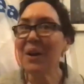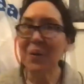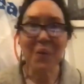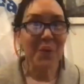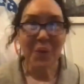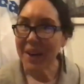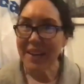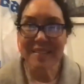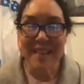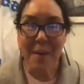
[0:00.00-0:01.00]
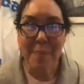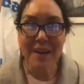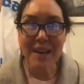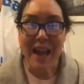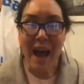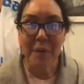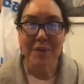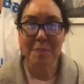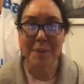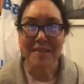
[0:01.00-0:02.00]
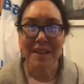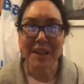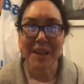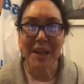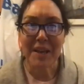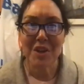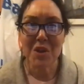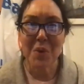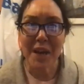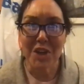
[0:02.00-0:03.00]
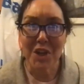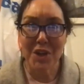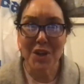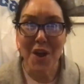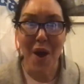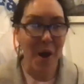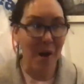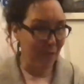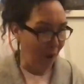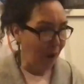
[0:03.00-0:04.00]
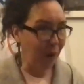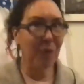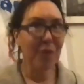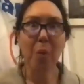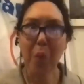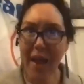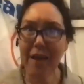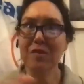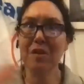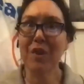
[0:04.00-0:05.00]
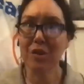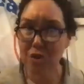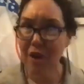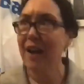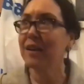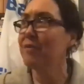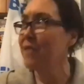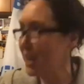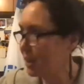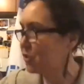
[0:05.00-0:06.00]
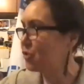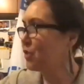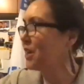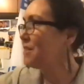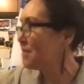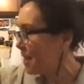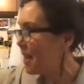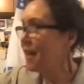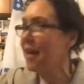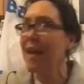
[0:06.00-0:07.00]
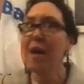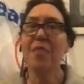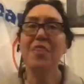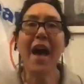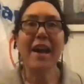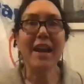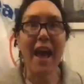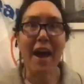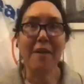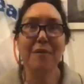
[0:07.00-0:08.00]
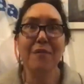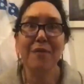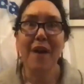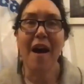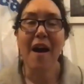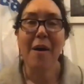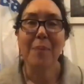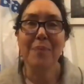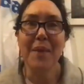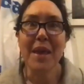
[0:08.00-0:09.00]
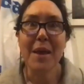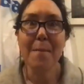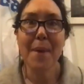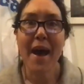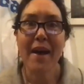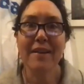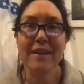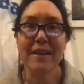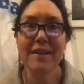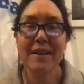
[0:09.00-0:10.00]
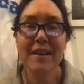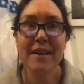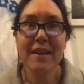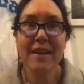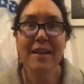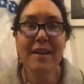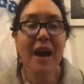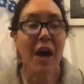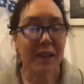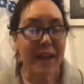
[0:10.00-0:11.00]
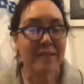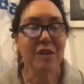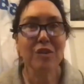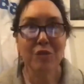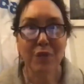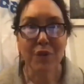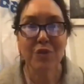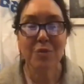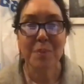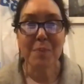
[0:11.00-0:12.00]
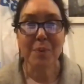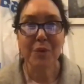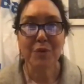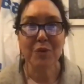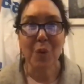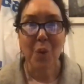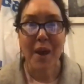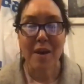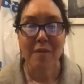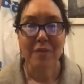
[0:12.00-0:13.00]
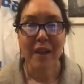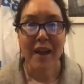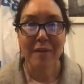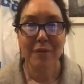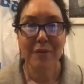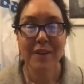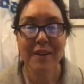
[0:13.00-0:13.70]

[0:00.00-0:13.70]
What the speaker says: what is happening now is basically a continuation of all the waves of extractive industries that have impacted Alaska's first people's way of life.